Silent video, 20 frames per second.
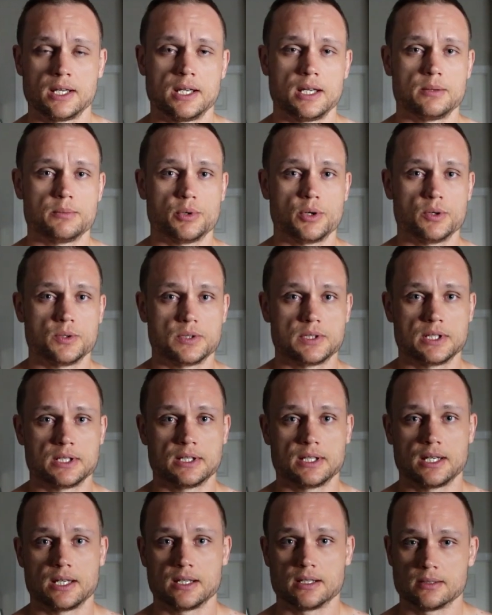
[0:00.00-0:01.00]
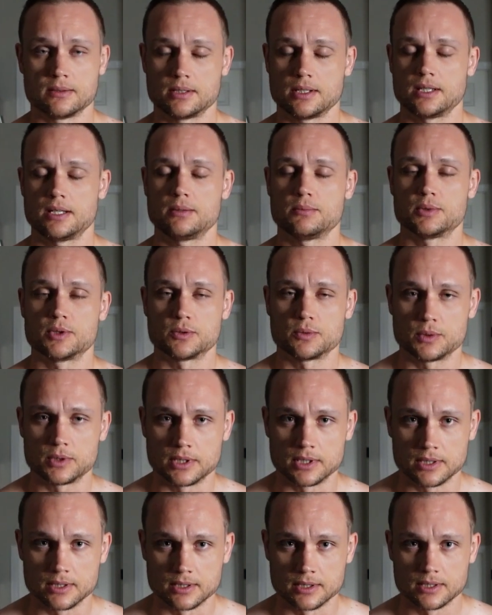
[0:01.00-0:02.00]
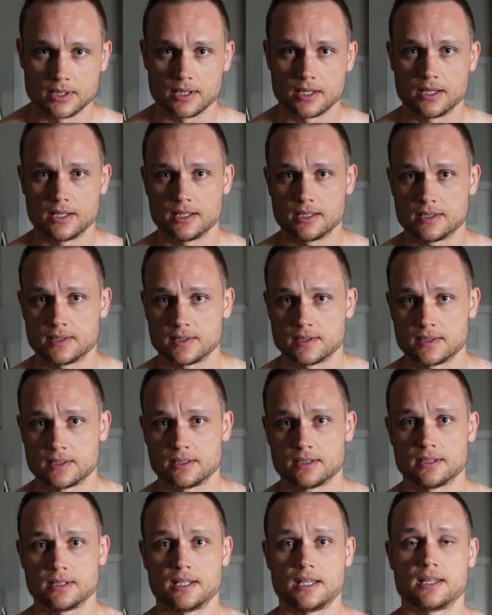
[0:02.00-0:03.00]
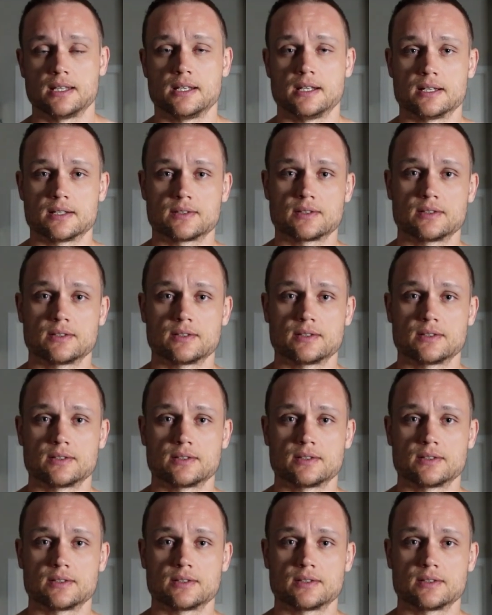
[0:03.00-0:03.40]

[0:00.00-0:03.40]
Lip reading: and posting that in between this and the next